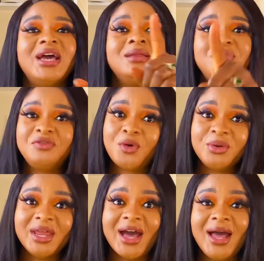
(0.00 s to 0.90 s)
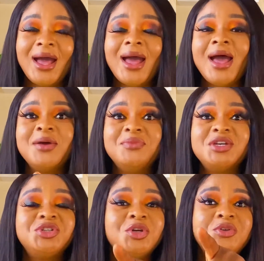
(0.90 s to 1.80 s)
And before that, make
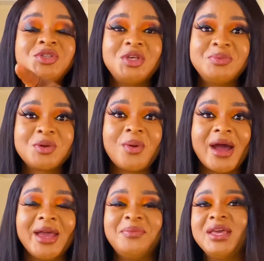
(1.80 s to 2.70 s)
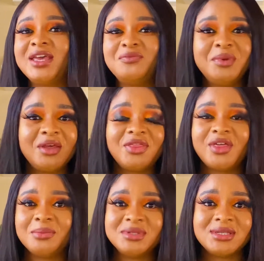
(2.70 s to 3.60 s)
sure you subscribe, give me a
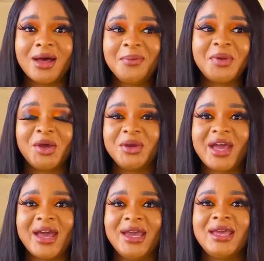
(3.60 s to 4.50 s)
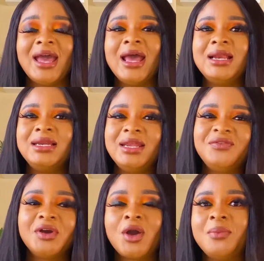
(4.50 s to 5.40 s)
thumbs up, okay?
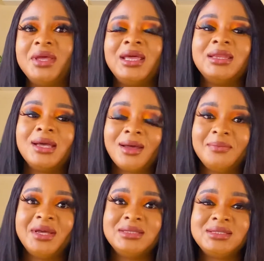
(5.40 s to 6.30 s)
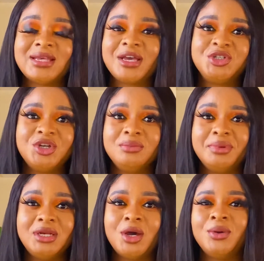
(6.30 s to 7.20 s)
Leave a comment in the comment section
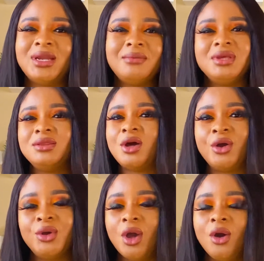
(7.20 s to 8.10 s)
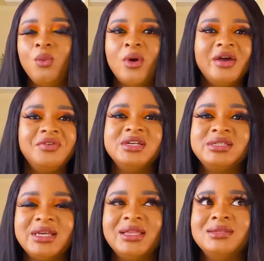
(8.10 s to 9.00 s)
below. Let me know whatever
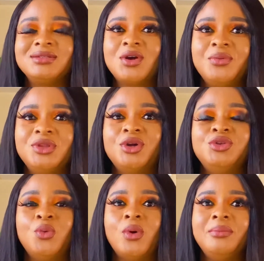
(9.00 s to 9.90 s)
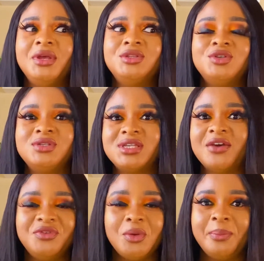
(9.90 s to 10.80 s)
is going on you want me to
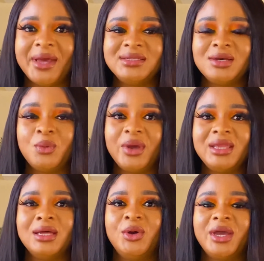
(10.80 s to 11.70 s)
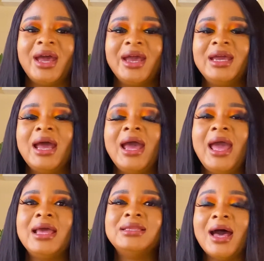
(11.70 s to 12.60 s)
serve you better with, okay?
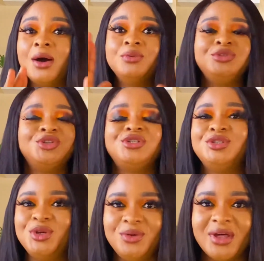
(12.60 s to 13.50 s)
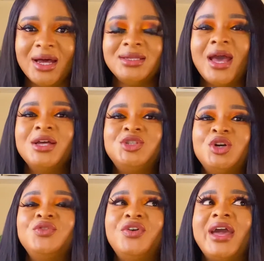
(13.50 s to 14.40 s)
And I'll just do that.
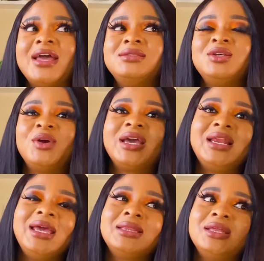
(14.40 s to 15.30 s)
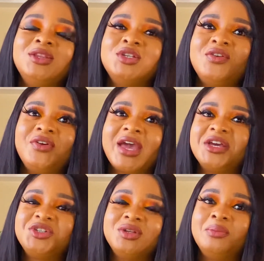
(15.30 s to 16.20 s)
Don't forget to click the
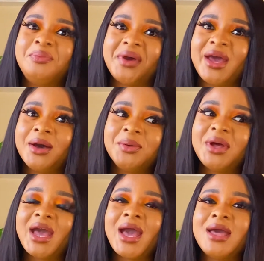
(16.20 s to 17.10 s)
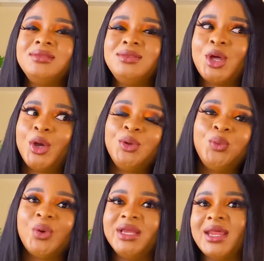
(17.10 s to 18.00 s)
notification bell and know
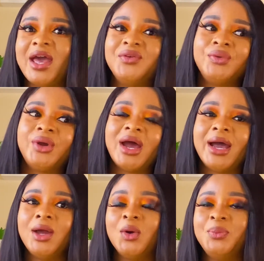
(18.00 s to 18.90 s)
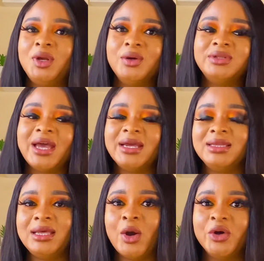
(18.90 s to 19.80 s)
whenever I upload
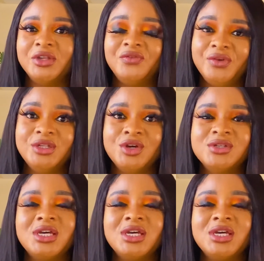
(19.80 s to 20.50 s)
any other videos.